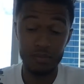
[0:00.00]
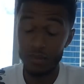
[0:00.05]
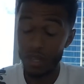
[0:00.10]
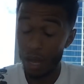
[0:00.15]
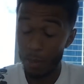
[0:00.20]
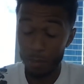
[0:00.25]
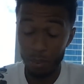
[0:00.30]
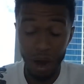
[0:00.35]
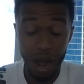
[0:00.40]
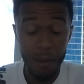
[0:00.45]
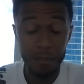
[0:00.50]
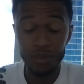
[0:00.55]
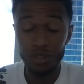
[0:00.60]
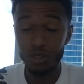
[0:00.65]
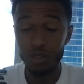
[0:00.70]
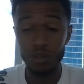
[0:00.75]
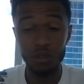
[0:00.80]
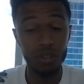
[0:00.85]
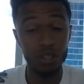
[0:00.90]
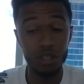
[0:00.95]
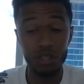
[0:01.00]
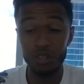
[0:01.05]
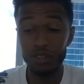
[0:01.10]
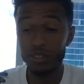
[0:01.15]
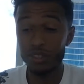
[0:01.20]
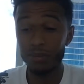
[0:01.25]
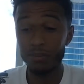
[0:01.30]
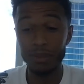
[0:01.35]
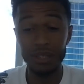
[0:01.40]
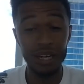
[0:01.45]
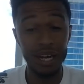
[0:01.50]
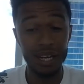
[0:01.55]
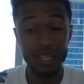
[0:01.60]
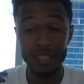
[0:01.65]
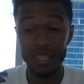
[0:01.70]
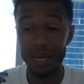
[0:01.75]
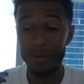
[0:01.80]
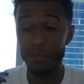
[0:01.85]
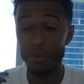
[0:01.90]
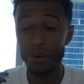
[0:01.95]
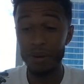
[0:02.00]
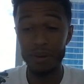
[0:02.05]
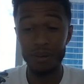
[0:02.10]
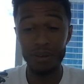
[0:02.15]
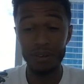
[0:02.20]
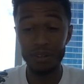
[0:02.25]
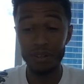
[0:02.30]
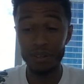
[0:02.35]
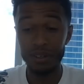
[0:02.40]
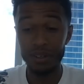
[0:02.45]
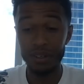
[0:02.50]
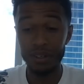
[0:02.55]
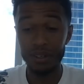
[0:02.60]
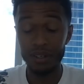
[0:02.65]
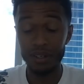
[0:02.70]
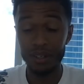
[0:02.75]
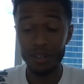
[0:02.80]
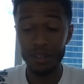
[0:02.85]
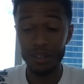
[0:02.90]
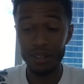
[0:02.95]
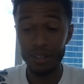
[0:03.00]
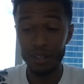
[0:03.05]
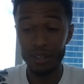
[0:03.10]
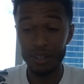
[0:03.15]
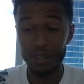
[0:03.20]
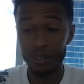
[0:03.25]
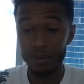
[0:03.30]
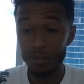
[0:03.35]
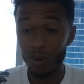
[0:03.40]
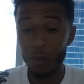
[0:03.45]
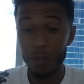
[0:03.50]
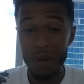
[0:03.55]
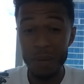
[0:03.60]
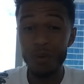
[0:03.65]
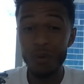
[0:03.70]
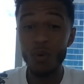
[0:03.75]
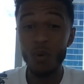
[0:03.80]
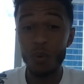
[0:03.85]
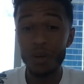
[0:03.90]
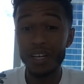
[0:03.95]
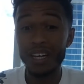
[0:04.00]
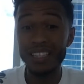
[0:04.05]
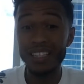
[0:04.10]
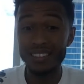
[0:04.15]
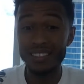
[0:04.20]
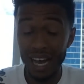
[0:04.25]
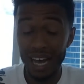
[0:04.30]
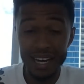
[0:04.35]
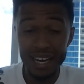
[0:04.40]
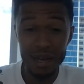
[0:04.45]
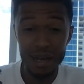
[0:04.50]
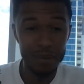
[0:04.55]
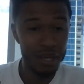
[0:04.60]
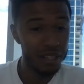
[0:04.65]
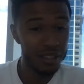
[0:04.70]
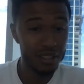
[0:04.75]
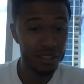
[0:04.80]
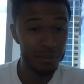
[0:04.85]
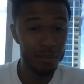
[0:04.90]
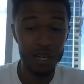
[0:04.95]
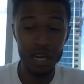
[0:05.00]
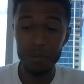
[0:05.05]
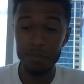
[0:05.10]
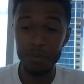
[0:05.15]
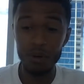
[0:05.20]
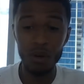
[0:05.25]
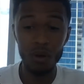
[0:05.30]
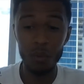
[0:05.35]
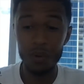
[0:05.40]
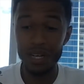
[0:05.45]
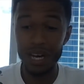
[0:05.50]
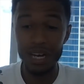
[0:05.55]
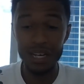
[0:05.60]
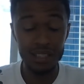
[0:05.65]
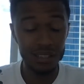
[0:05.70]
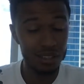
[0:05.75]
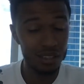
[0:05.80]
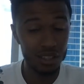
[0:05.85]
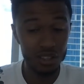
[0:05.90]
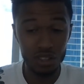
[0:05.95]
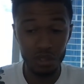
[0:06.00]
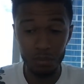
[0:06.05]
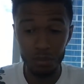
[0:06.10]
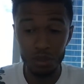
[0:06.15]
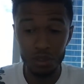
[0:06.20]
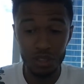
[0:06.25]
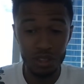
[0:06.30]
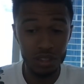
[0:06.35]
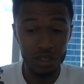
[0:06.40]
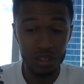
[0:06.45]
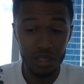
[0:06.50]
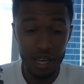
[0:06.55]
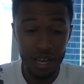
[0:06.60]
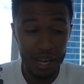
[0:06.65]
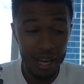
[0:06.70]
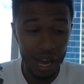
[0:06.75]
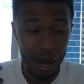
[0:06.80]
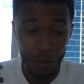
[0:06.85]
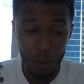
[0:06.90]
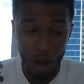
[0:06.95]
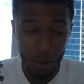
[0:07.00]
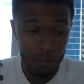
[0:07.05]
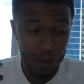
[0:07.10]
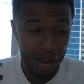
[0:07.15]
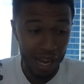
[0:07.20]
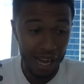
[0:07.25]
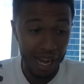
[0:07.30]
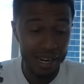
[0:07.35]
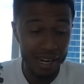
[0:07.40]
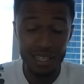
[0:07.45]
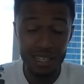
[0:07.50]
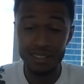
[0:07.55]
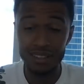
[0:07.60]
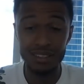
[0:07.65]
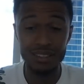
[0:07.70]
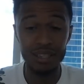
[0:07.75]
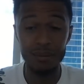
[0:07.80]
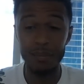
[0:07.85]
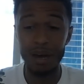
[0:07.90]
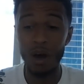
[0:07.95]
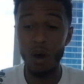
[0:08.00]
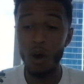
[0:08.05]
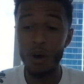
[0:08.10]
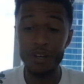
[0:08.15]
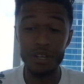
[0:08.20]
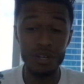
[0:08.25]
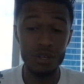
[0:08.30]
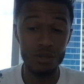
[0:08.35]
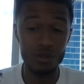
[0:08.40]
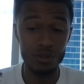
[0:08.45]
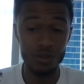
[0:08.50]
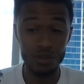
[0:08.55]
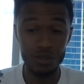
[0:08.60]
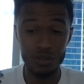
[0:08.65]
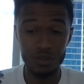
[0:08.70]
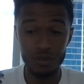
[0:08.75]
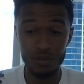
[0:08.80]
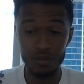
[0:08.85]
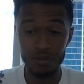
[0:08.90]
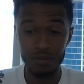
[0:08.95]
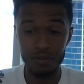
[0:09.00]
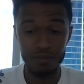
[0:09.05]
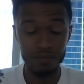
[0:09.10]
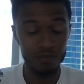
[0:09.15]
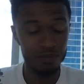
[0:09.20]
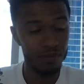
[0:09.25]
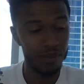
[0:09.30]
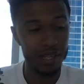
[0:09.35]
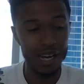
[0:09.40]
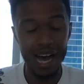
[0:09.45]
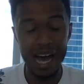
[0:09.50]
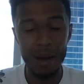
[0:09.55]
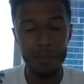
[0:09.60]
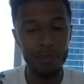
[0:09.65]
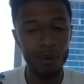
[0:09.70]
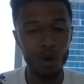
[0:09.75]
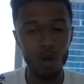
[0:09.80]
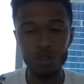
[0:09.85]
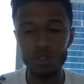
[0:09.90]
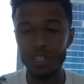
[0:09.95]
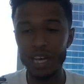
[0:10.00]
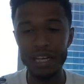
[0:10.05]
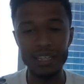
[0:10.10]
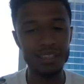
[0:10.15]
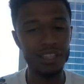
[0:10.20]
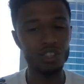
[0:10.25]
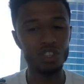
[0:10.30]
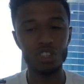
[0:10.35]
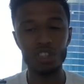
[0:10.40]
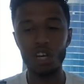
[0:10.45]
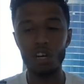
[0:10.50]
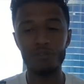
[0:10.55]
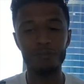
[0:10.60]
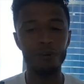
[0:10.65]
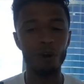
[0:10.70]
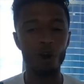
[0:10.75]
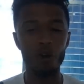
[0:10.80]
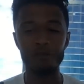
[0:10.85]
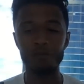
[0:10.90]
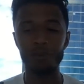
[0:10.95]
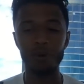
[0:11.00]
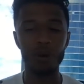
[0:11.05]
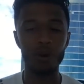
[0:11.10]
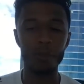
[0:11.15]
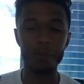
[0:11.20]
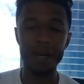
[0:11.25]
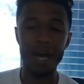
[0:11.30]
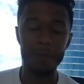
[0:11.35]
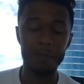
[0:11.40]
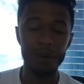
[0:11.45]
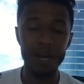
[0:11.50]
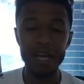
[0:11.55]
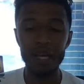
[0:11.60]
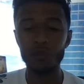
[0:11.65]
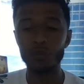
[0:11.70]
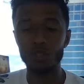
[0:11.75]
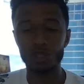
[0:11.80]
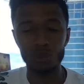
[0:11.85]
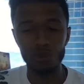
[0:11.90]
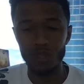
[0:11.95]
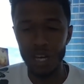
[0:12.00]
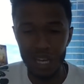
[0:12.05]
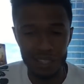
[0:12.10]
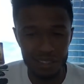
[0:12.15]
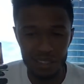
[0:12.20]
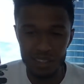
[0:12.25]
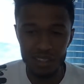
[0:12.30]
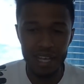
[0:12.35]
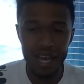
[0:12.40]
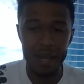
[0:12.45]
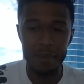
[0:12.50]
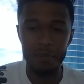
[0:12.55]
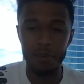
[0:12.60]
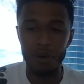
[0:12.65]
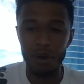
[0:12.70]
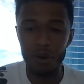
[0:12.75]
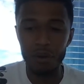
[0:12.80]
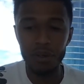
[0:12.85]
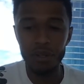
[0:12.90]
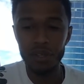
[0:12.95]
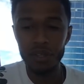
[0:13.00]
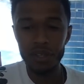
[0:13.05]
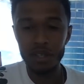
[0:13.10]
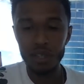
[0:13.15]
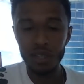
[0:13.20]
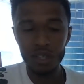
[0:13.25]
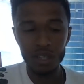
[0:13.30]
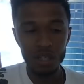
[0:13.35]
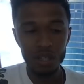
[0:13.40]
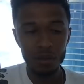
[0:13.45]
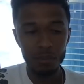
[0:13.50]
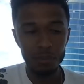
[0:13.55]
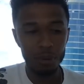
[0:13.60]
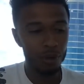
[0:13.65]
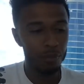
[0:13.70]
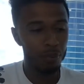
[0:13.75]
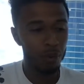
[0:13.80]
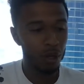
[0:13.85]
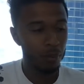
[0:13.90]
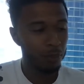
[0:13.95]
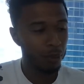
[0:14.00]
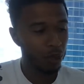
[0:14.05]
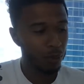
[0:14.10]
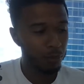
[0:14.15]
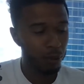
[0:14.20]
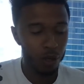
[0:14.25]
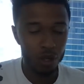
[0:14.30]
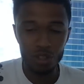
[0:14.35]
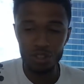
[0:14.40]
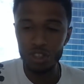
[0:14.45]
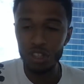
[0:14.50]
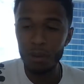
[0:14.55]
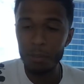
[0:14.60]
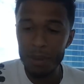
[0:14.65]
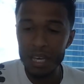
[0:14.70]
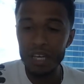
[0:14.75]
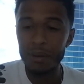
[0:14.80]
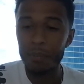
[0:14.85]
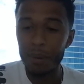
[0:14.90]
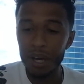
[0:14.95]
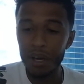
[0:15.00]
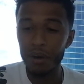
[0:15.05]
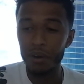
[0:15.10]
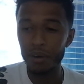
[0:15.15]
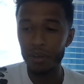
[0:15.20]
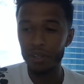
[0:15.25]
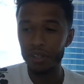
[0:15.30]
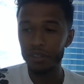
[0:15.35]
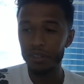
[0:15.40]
I promise you, it used to be like that, bro. Bro, people would get tight at me. I used to be like, bro, we're not listening to music today. I gotta listen to my audios. Nah, bro, take this stuff off, bro. I'm not playing with you. Not today, bro. Put on some Meek Mill.